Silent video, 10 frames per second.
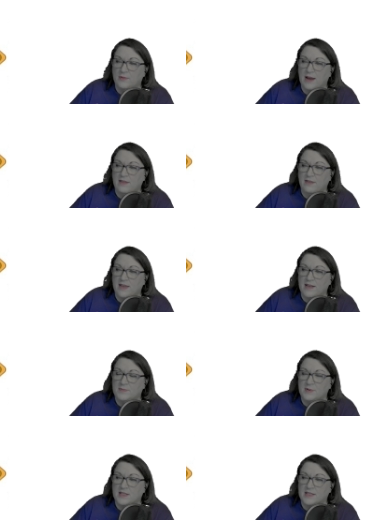write this
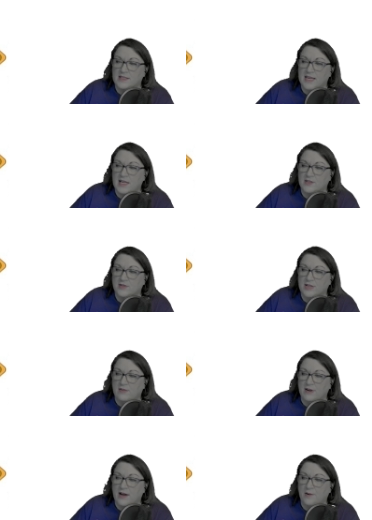because it's canceled
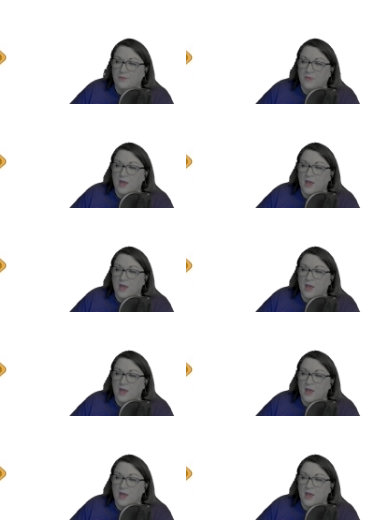out now,